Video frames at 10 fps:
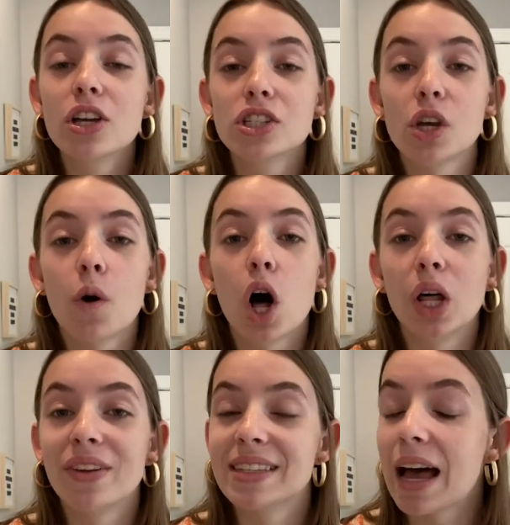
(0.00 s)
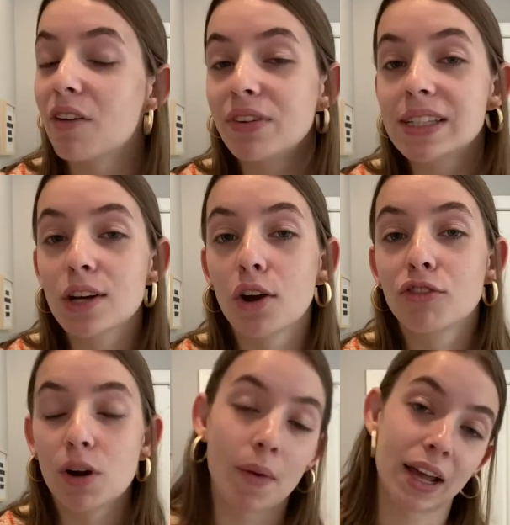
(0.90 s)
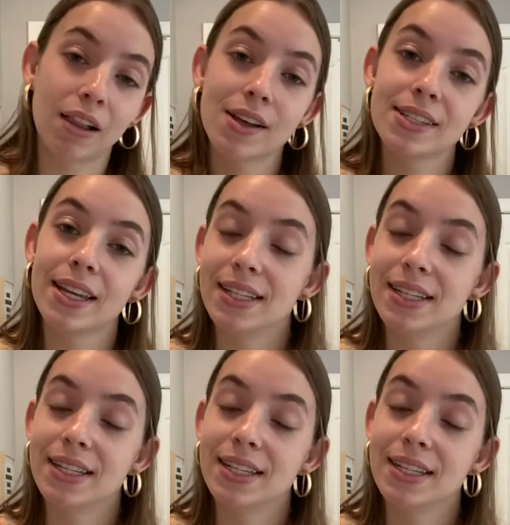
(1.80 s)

So all these outfits are from my closet.